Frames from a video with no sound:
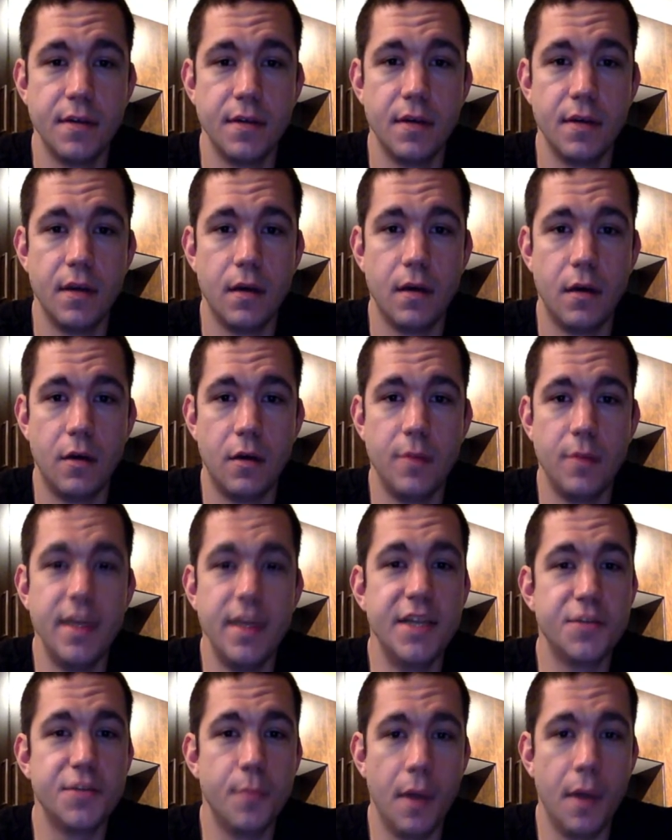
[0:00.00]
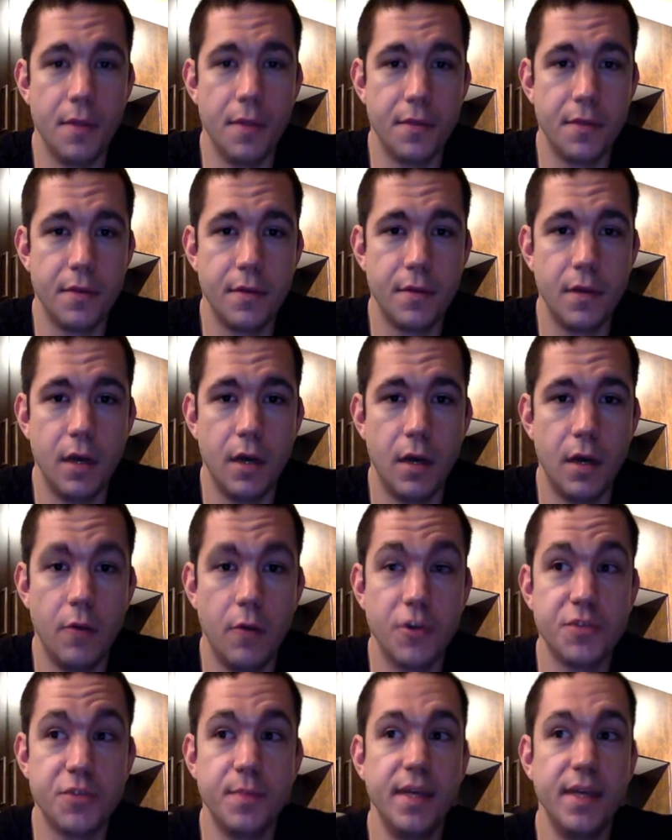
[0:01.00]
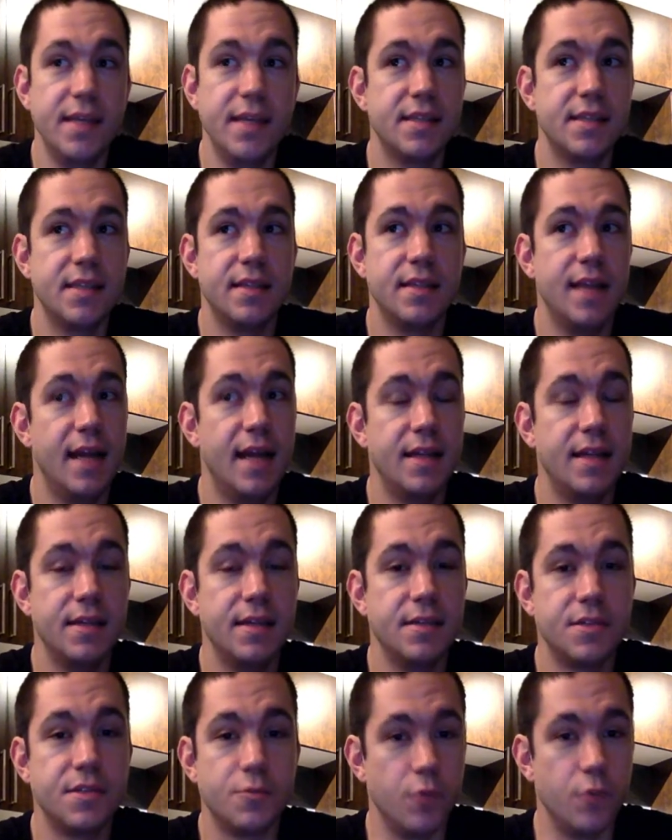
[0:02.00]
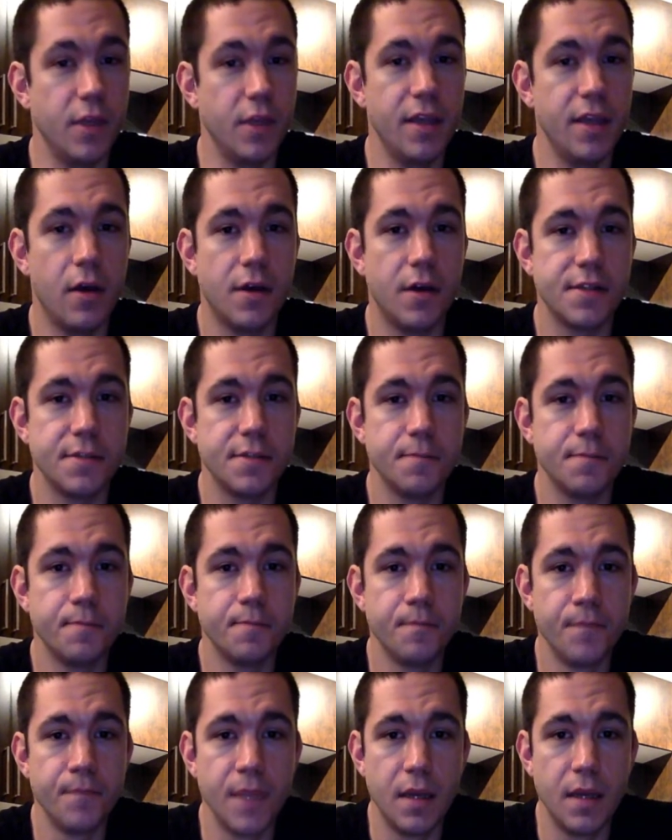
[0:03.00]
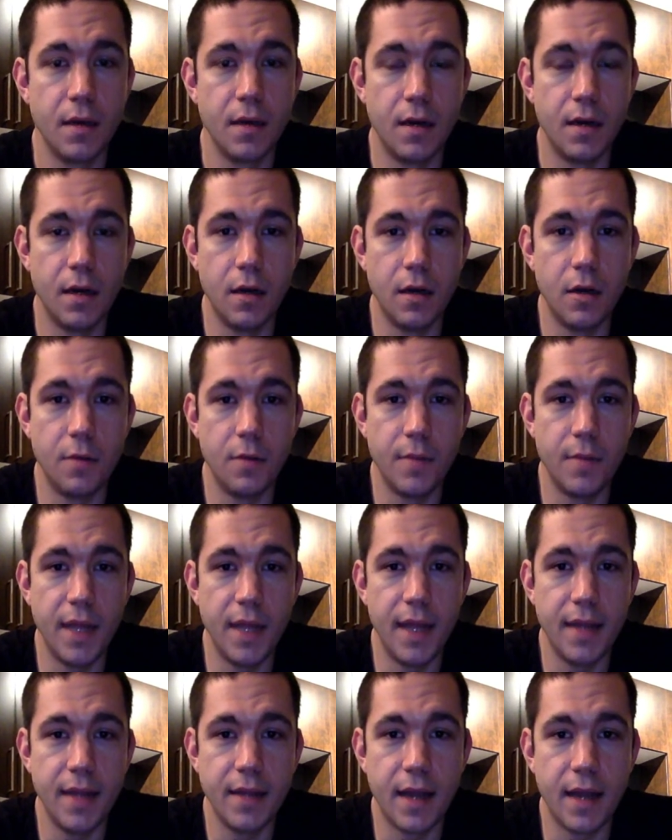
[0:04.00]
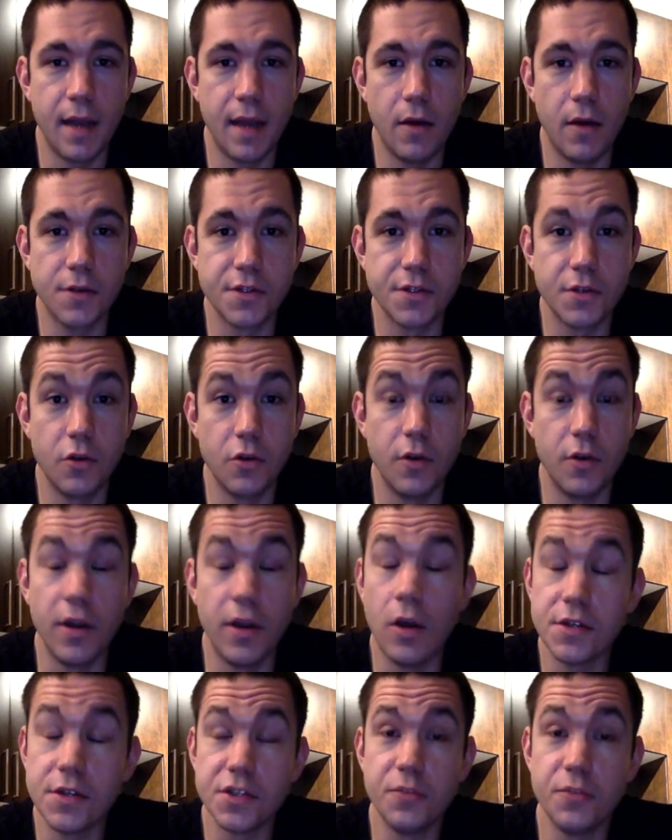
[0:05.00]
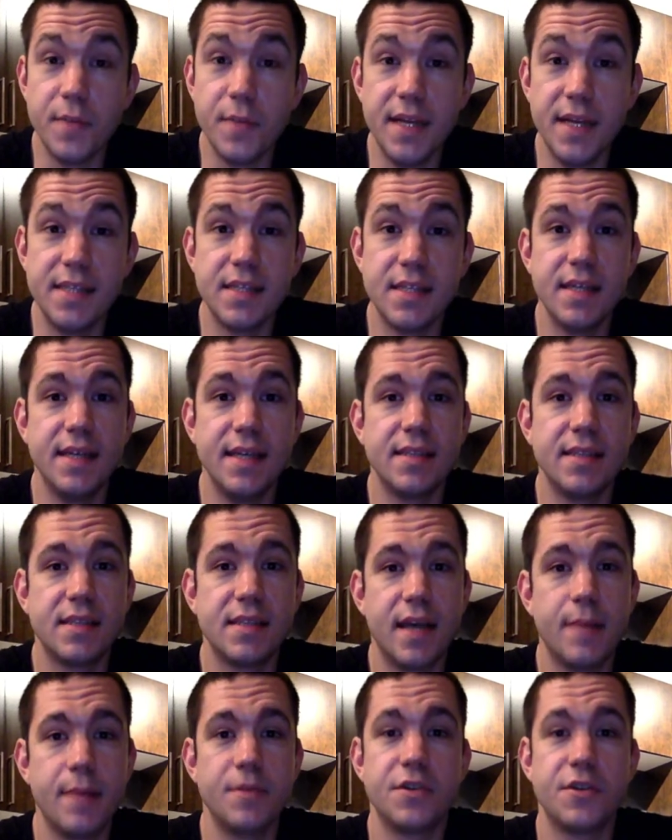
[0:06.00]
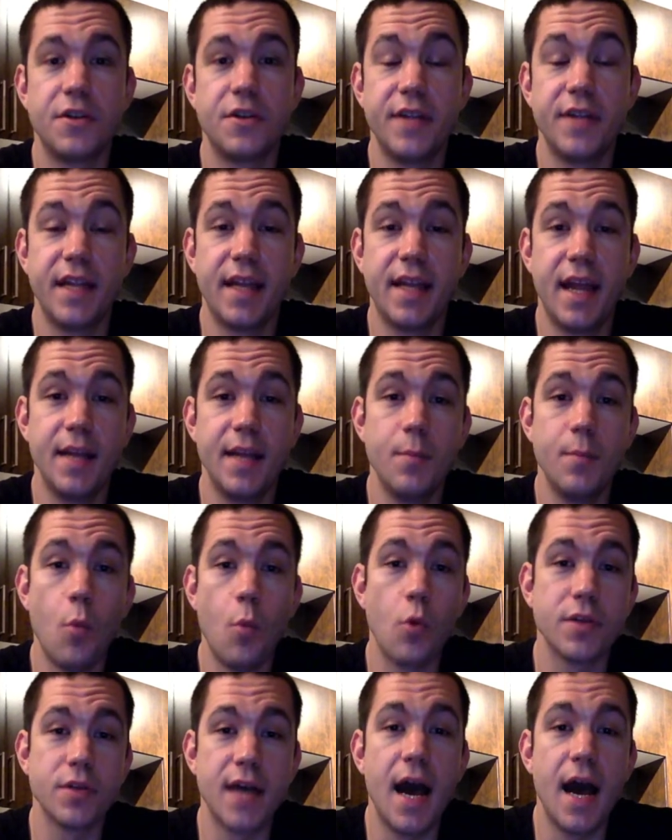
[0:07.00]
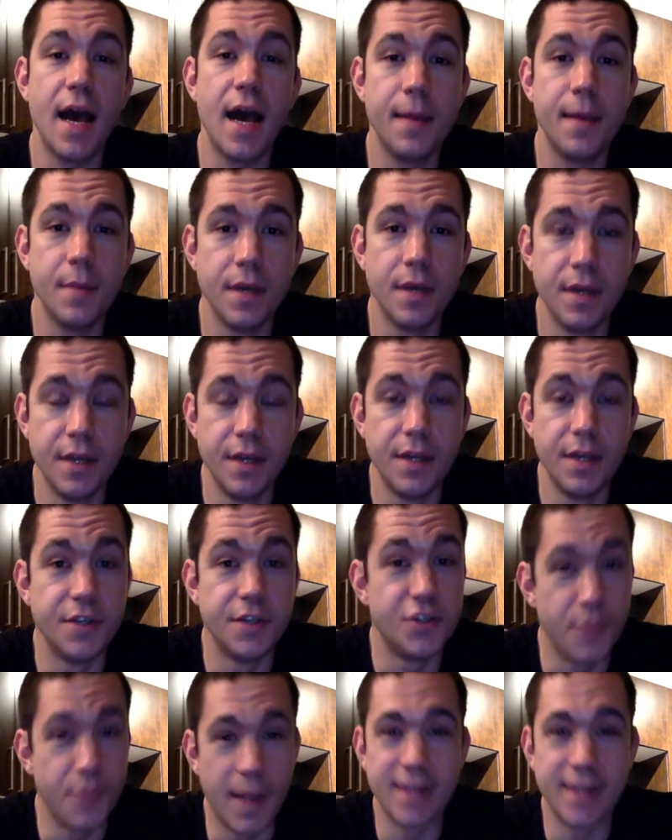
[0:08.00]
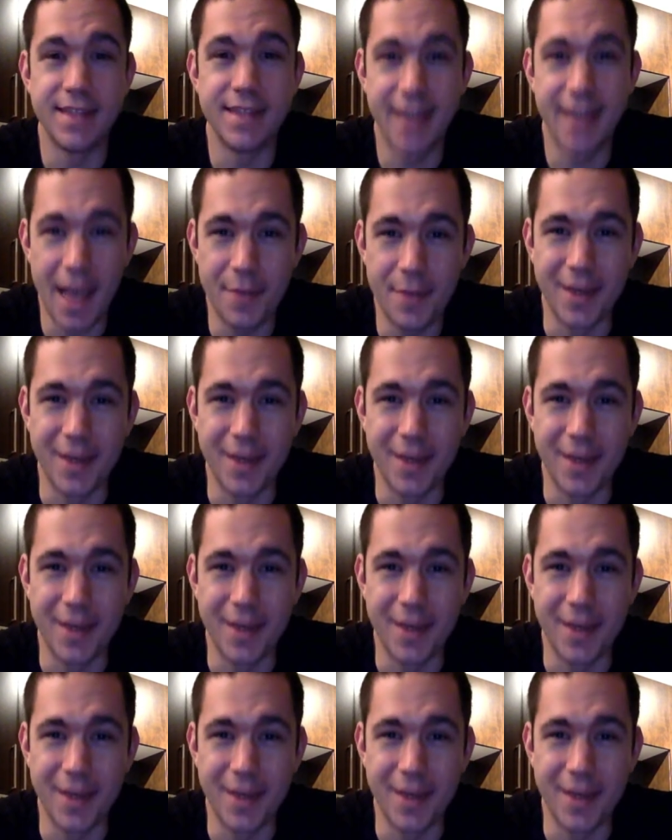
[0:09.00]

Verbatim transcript: um, each month, uh, which means that that is really awesome. Um, and I also, it also means that it's time to start dedicating more time to Manatee Gaming.